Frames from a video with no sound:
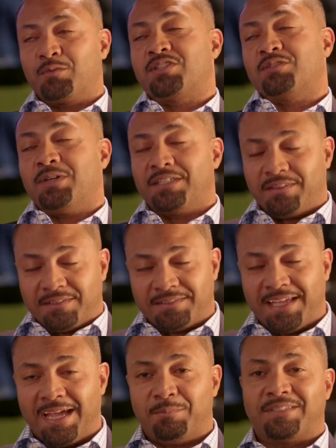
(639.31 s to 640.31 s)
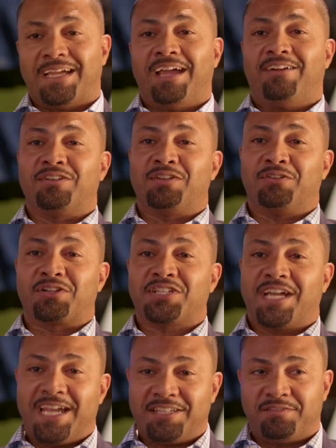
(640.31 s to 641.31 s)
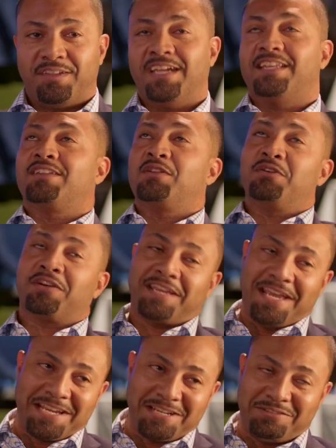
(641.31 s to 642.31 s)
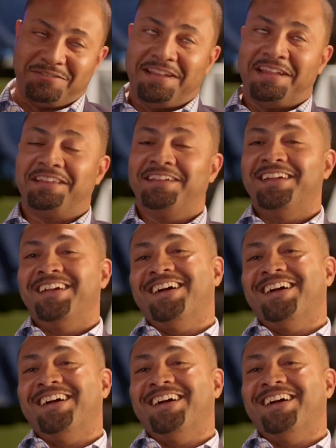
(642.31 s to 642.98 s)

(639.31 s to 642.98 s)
which is why to this day I'm a die-hard New York Giants fan and a New York Yankees fan.